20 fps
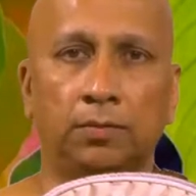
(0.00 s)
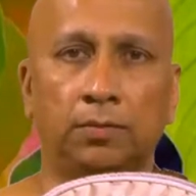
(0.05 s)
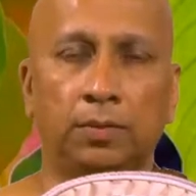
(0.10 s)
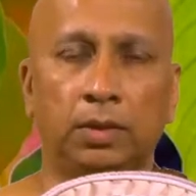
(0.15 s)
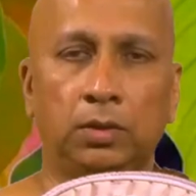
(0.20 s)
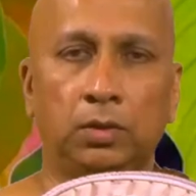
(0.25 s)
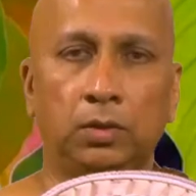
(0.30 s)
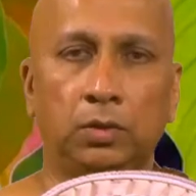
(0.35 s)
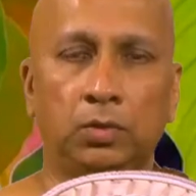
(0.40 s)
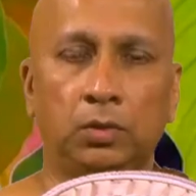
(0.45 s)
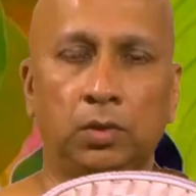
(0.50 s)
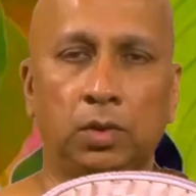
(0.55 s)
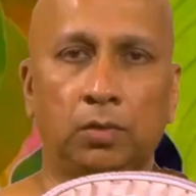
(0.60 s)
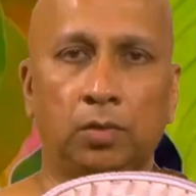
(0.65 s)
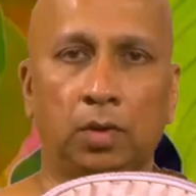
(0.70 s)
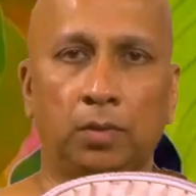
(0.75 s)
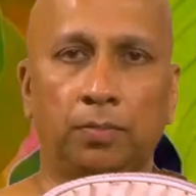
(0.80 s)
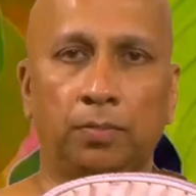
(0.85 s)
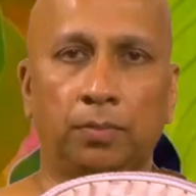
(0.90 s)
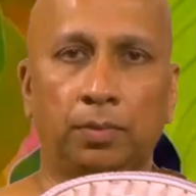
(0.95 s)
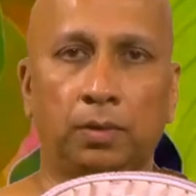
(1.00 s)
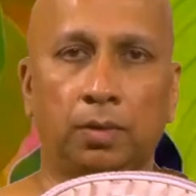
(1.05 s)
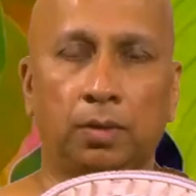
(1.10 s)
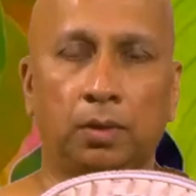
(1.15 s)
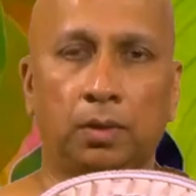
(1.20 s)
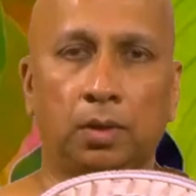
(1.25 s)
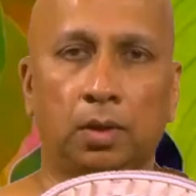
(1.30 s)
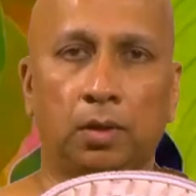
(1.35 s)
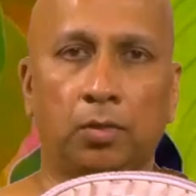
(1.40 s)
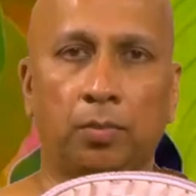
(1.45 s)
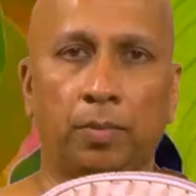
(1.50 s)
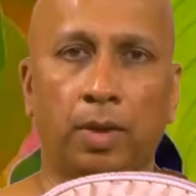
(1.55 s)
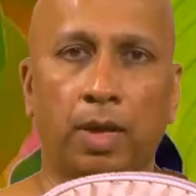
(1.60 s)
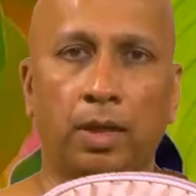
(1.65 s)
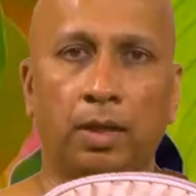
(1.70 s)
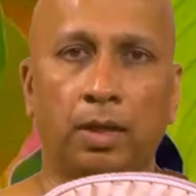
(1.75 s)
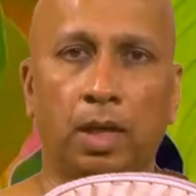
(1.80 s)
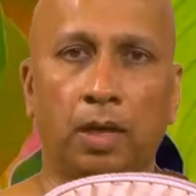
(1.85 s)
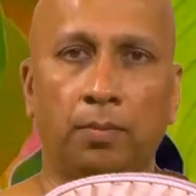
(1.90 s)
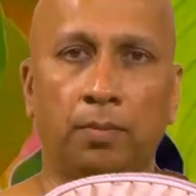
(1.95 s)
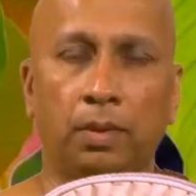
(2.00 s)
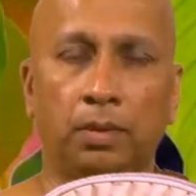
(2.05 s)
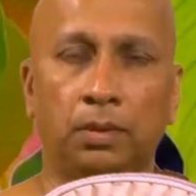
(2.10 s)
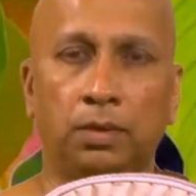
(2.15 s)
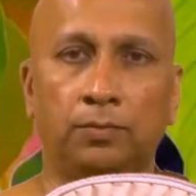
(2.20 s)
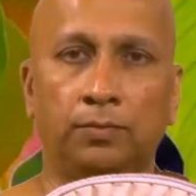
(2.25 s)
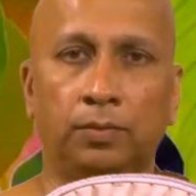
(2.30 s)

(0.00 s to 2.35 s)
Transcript: We need to give up our bad habits.